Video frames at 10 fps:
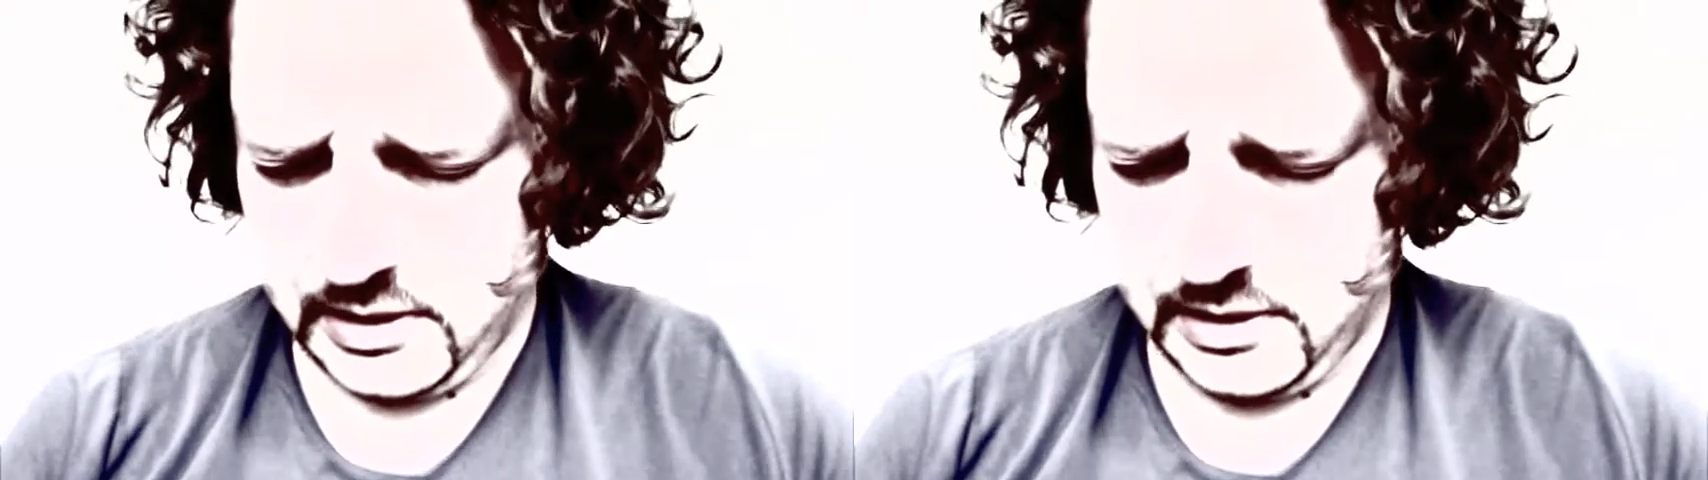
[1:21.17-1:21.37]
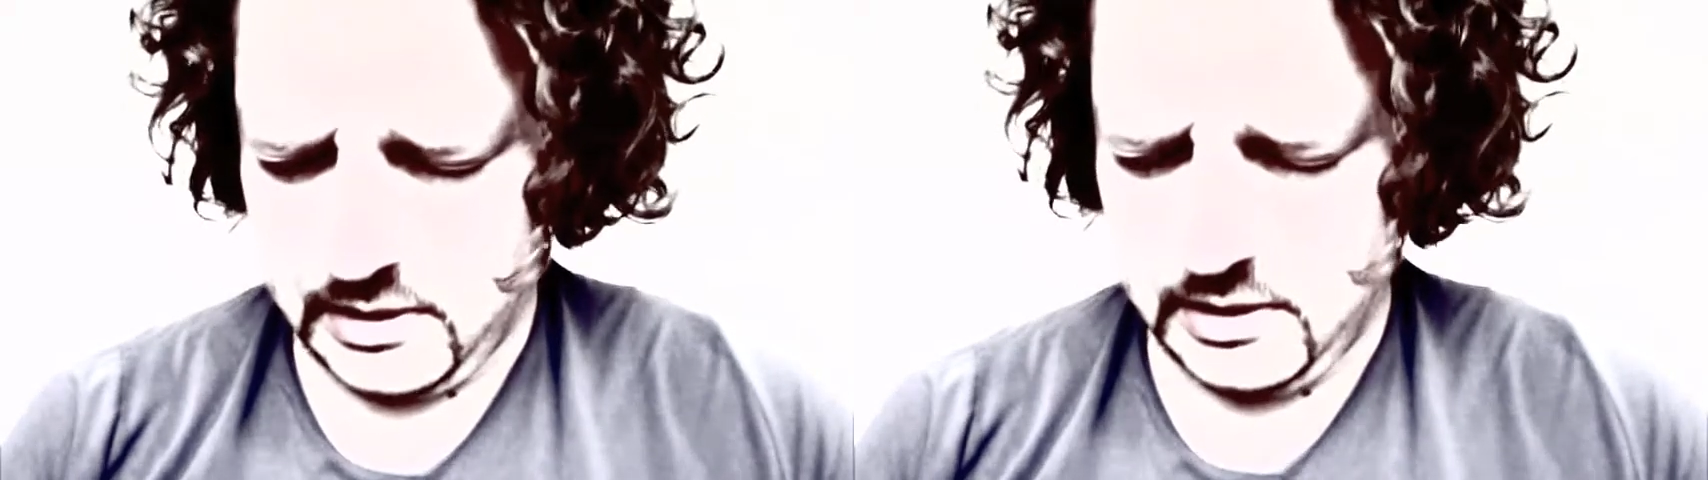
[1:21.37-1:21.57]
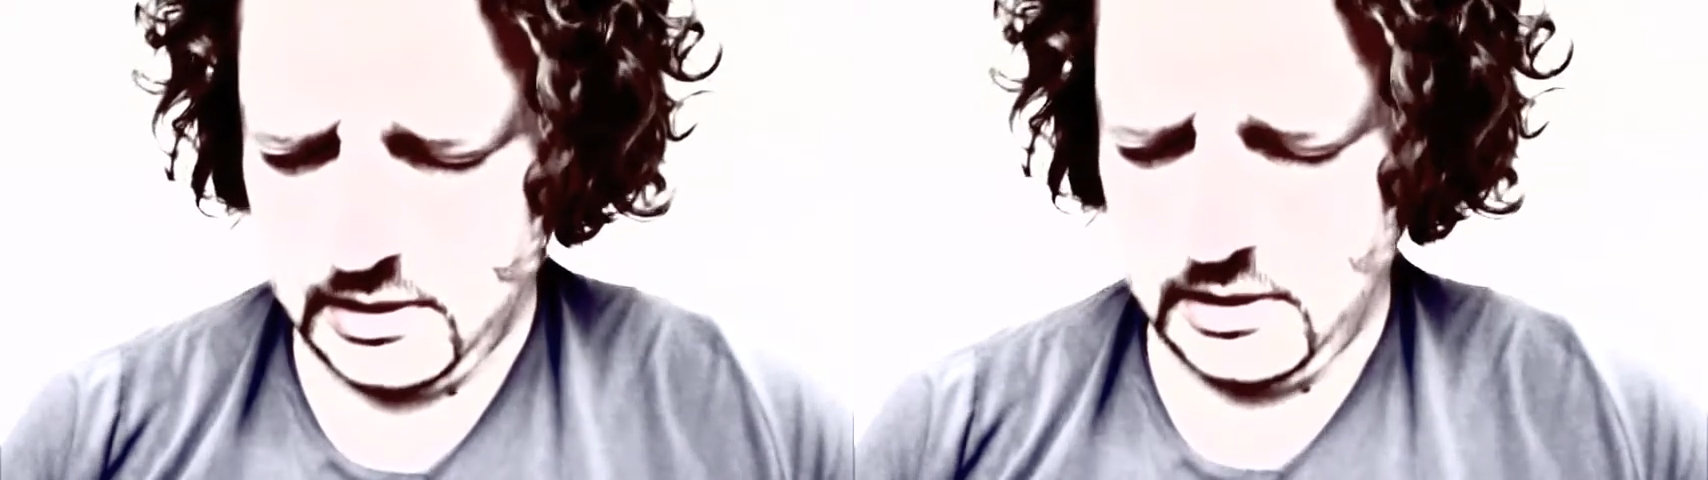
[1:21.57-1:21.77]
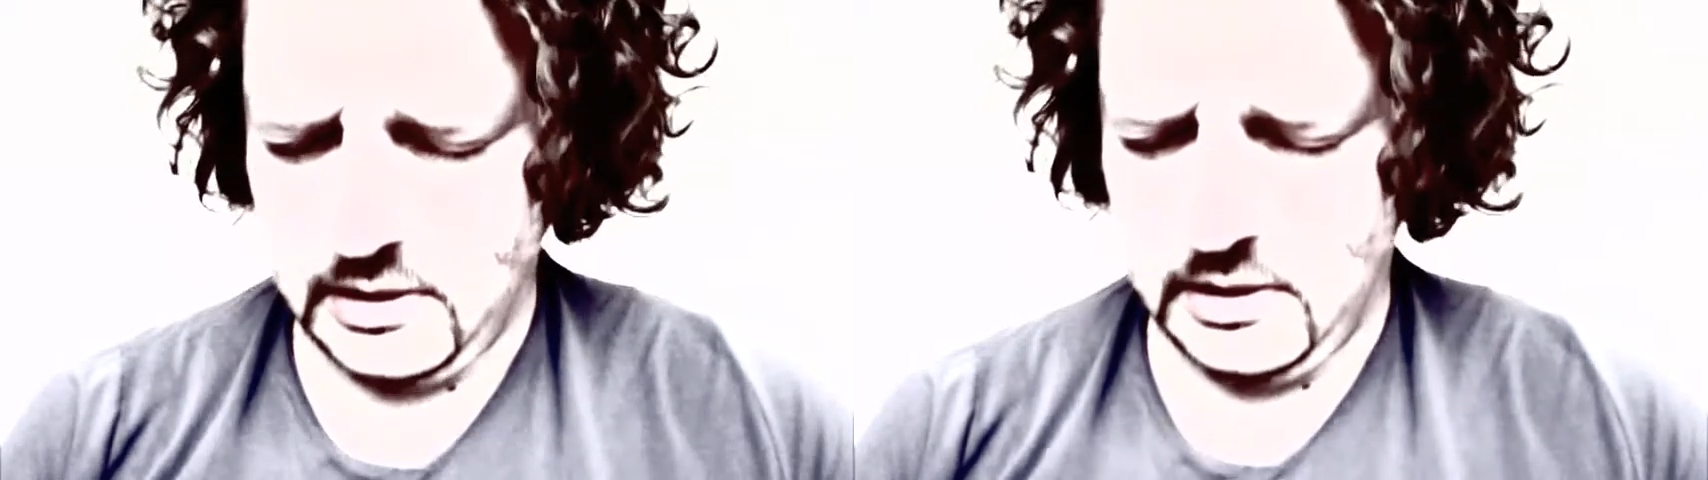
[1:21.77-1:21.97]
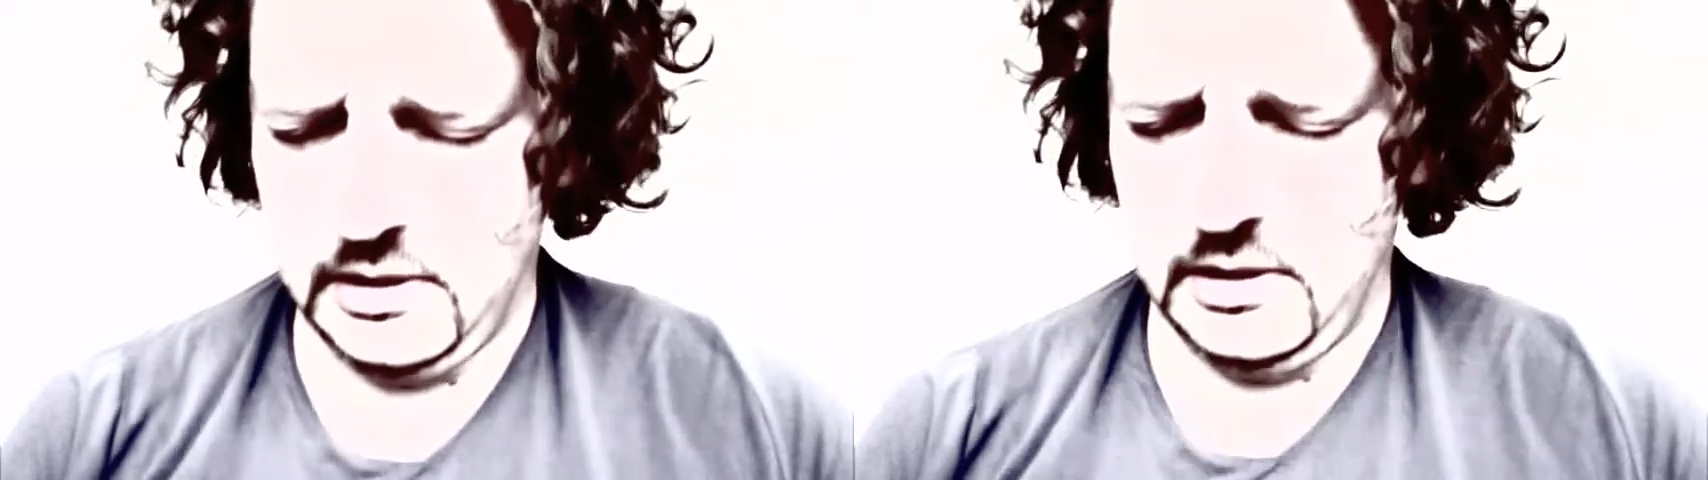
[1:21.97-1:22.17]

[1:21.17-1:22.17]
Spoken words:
in my heart.